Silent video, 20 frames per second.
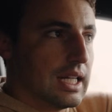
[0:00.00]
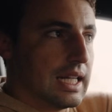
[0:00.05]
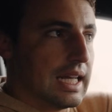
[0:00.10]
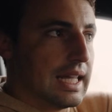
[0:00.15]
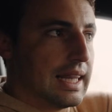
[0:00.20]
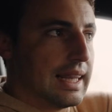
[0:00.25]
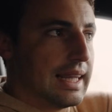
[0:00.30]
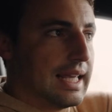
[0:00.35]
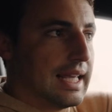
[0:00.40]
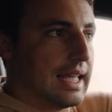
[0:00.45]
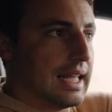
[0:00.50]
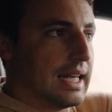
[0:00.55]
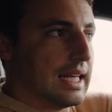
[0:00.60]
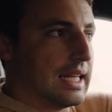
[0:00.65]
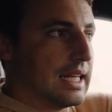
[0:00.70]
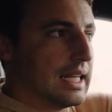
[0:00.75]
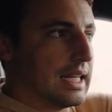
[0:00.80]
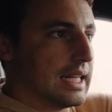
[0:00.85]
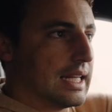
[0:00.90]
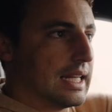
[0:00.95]
and
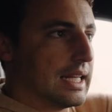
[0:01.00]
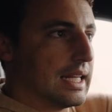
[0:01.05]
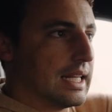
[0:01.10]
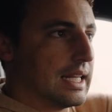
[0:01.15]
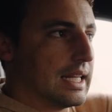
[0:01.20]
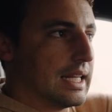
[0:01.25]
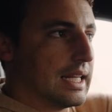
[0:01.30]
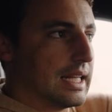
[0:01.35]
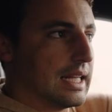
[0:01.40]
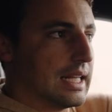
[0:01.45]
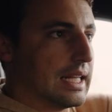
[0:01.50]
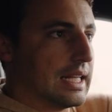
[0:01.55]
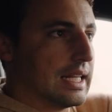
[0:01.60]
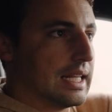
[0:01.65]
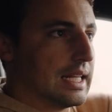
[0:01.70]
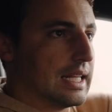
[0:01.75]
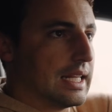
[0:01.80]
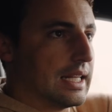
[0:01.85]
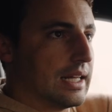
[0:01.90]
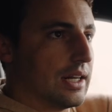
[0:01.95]
then
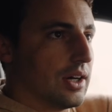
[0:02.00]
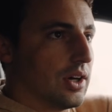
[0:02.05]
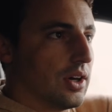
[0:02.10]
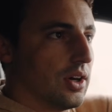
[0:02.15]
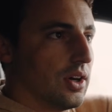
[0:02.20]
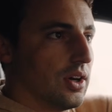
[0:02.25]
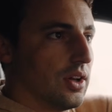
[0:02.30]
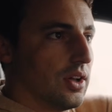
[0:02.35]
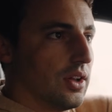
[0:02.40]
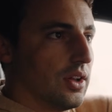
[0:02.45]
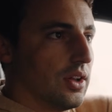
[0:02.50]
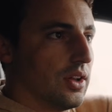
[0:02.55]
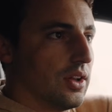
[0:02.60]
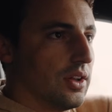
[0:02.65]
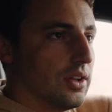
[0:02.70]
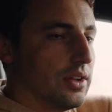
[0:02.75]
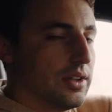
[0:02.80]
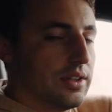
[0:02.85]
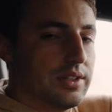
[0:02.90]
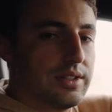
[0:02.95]
it all
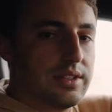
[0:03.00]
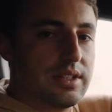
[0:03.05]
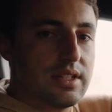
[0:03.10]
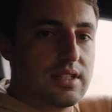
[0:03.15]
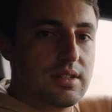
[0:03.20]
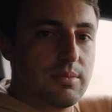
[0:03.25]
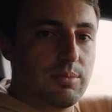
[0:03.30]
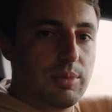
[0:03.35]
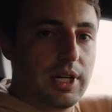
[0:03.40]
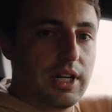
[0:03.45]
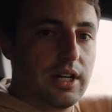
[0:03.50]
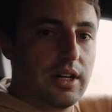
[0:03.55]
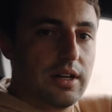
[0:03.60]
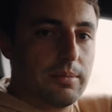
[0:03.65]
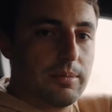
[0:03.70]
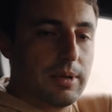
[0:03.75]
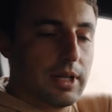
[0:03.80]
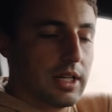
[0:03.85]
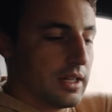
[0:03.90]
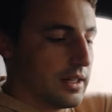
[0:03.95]
disappeared a
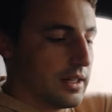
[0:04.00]
bit.